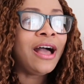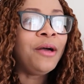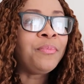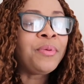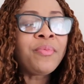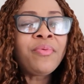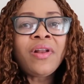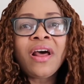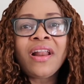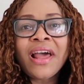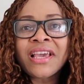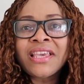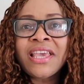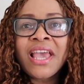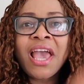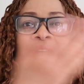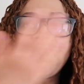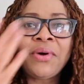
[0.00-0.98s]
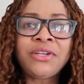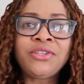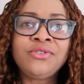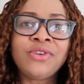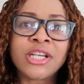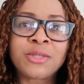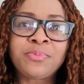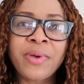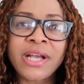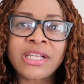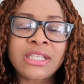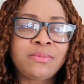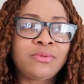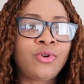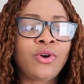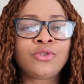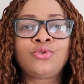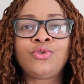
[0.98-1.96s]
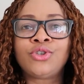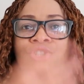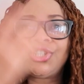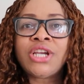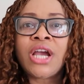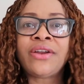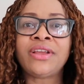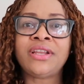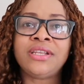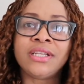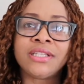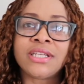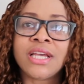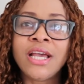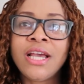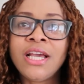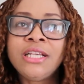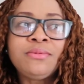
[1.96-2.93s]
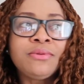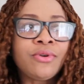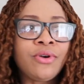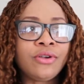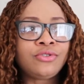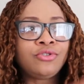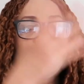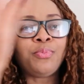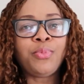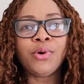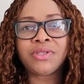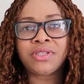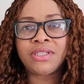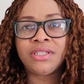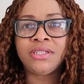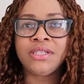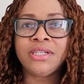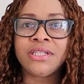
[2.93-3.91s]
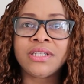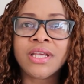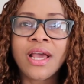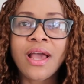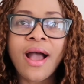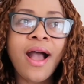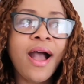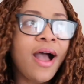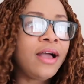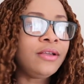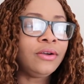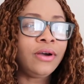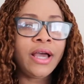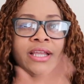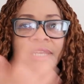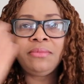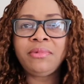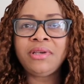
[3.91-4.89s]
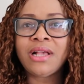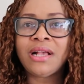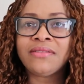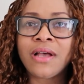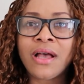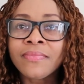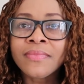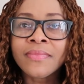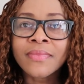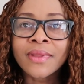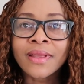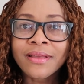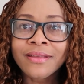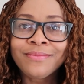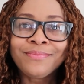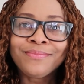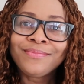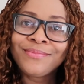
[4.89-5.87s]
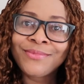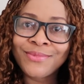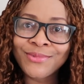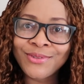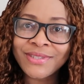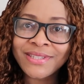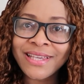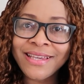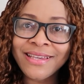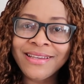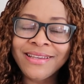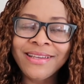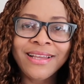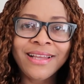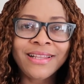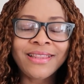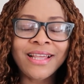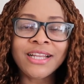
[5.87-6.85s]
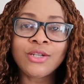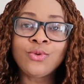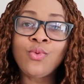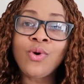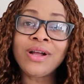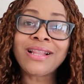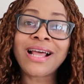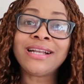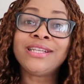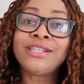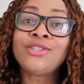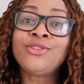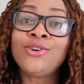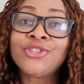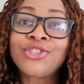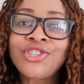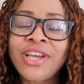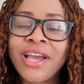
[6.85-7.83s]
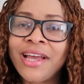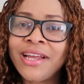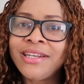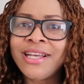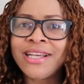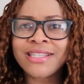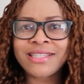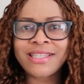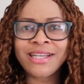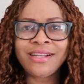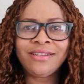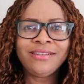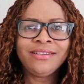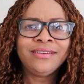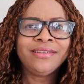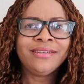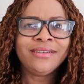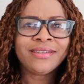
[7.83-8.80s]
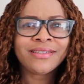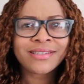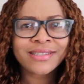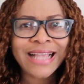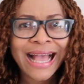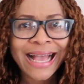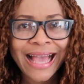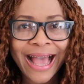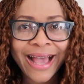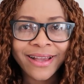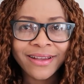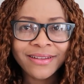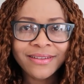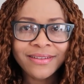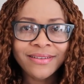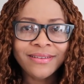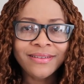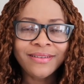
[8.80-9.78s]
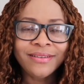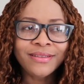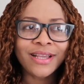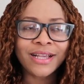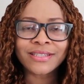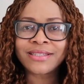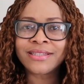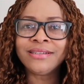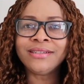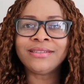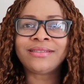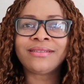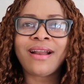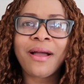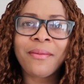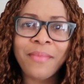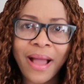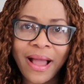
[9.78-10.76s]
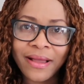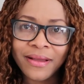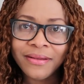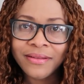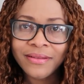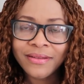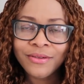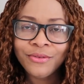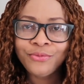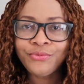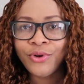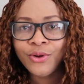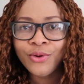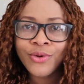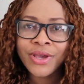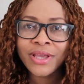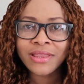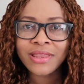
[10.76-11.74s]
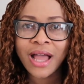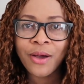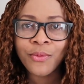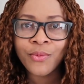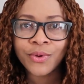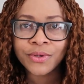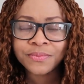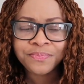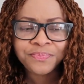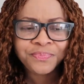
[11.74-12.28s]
People are like, yeah, what do you expect? It's because you're sharing it. It's because you're posting it. Your enemy has... You see, that the one that did not share, there's still saga. There's still drama following that one.